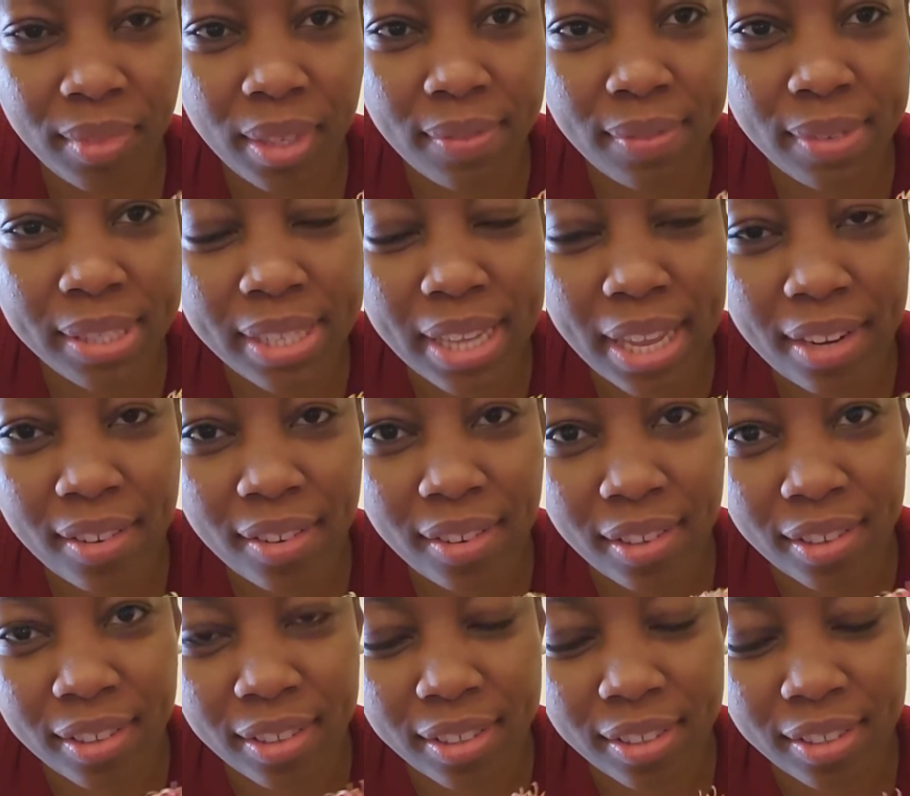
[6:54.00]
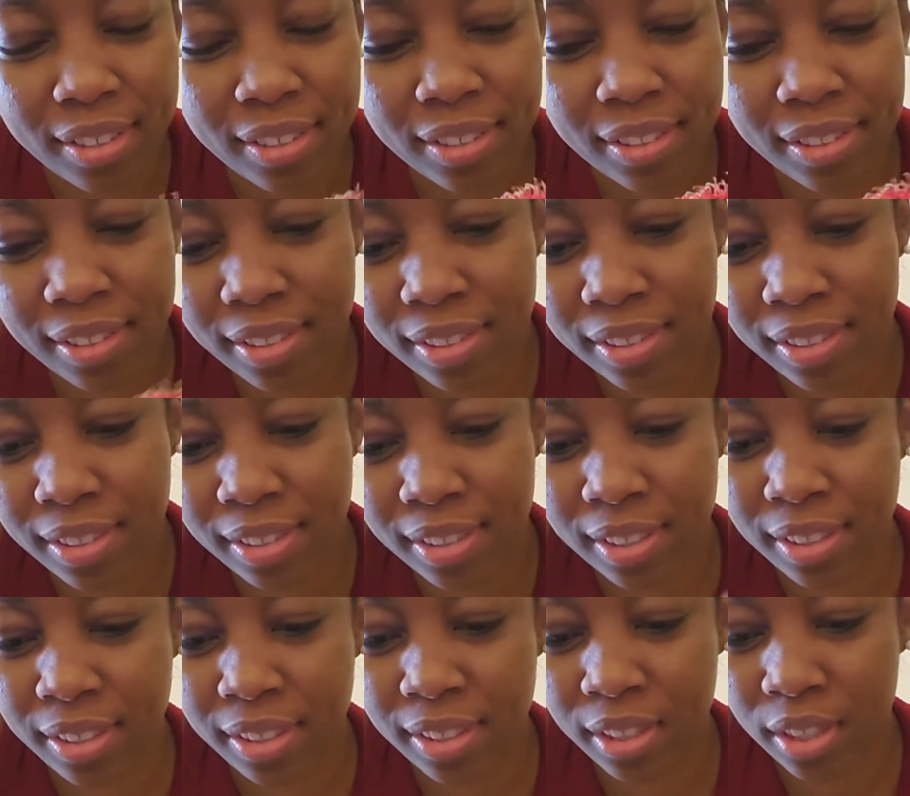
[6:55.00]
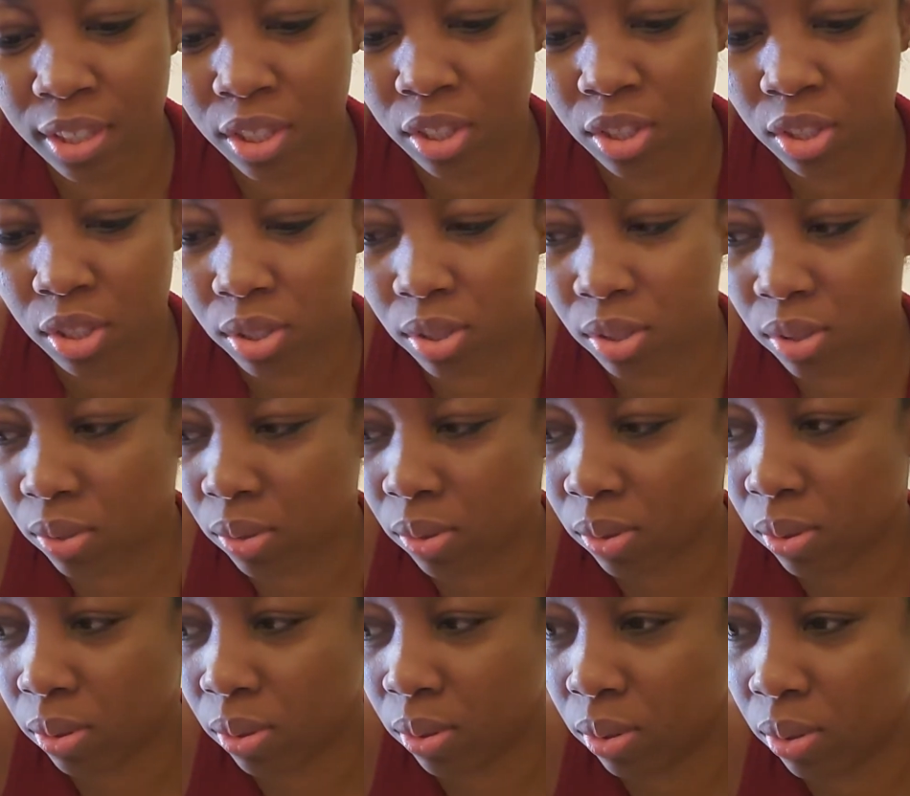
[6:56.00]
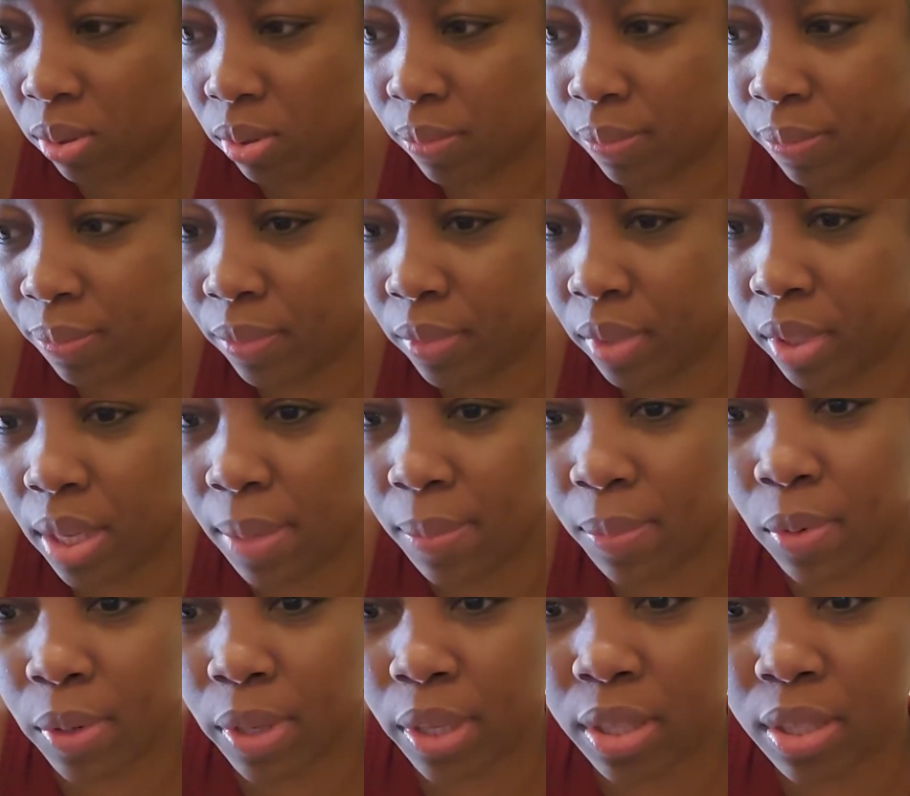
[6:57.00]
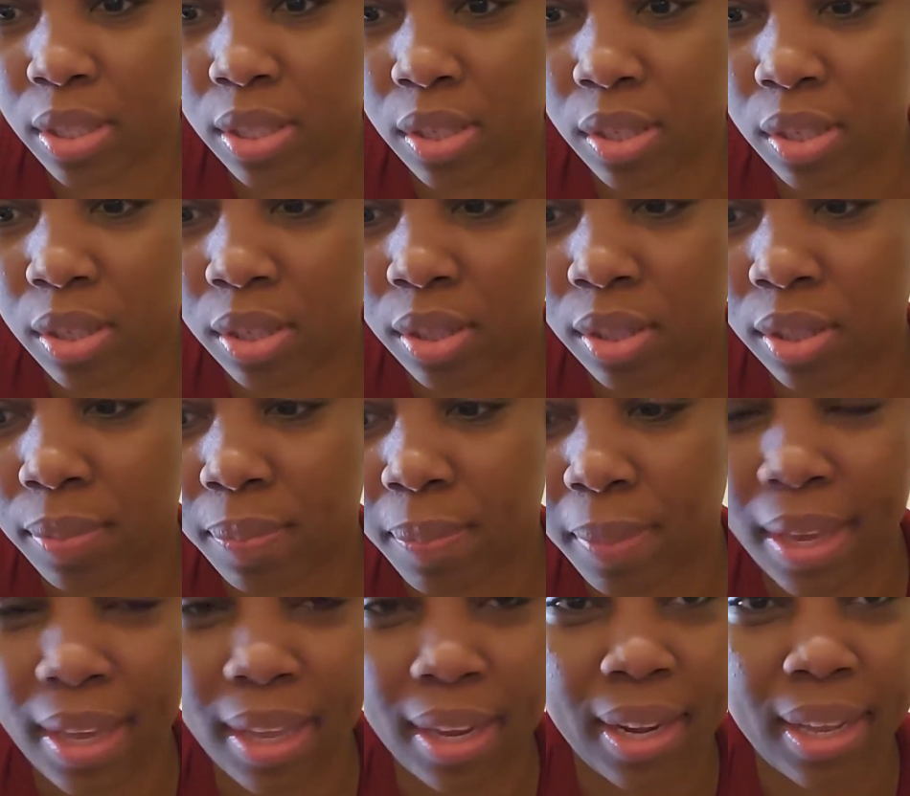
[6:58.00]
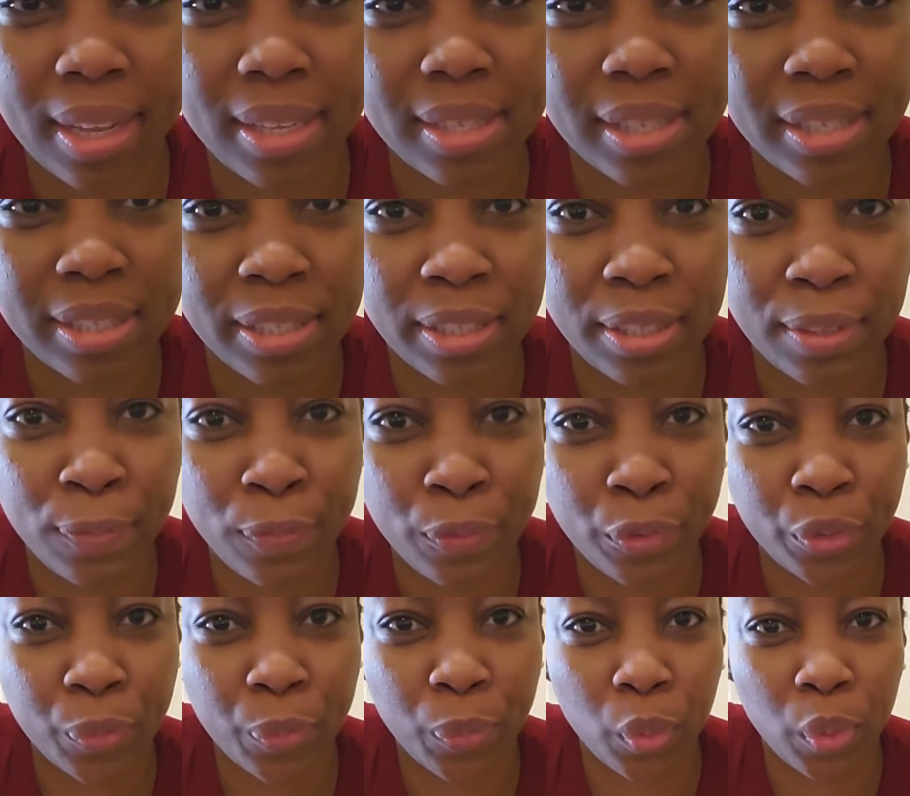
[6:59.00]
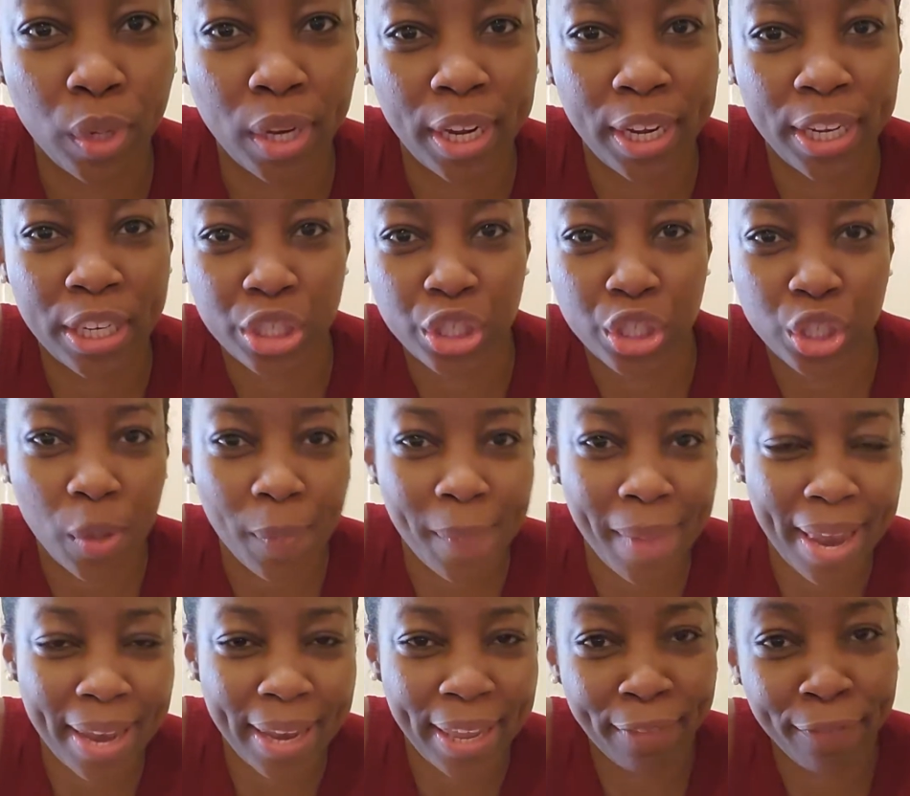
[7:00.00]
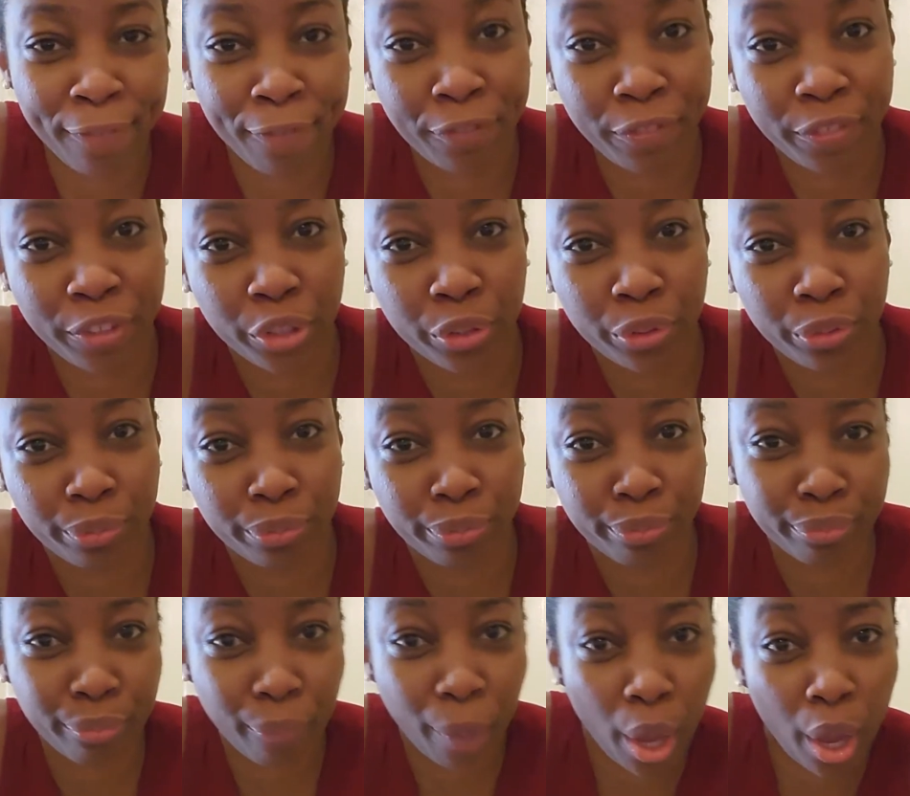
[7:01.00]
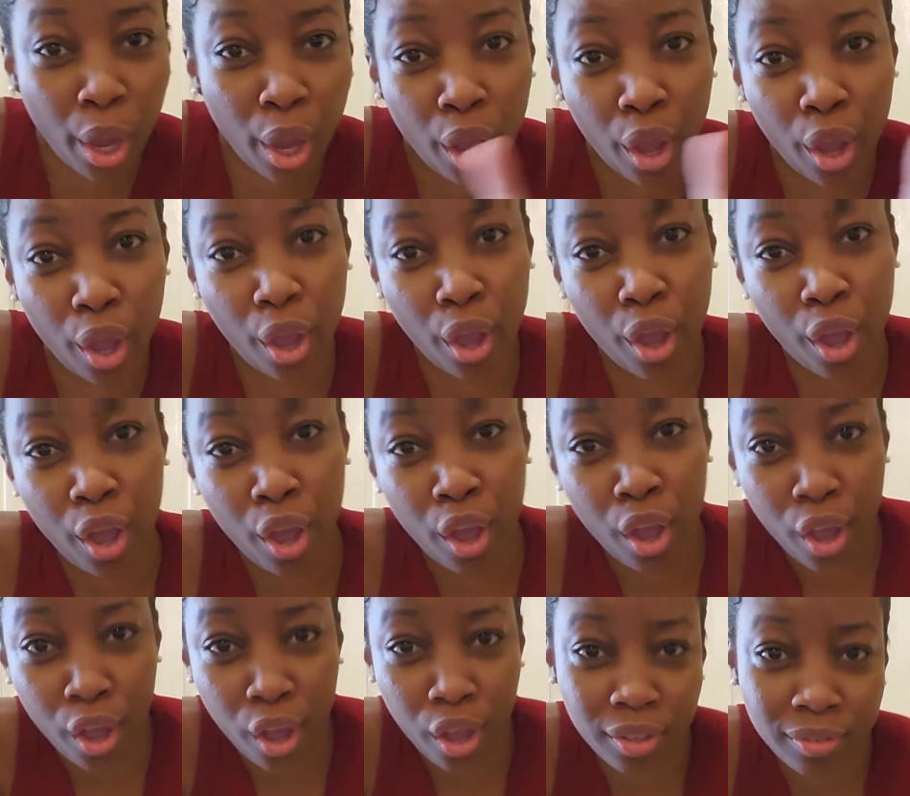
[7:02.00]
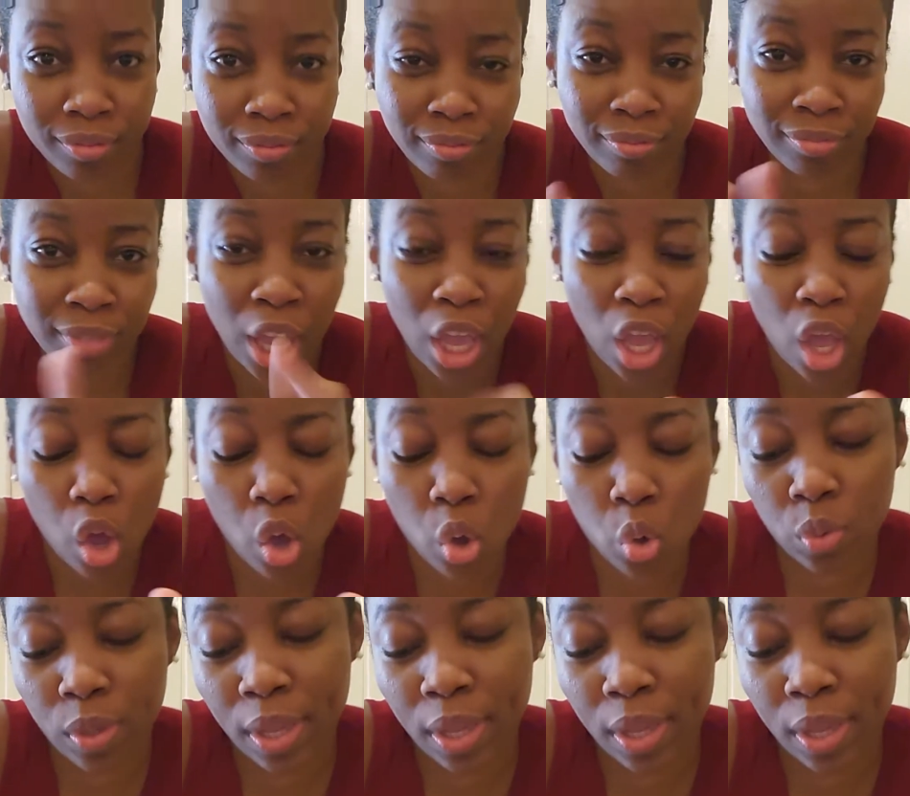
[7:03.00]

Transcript: for ten dollars so i'm going to make a nice little fruit bowl and enjoy my little fruit uh-huh oh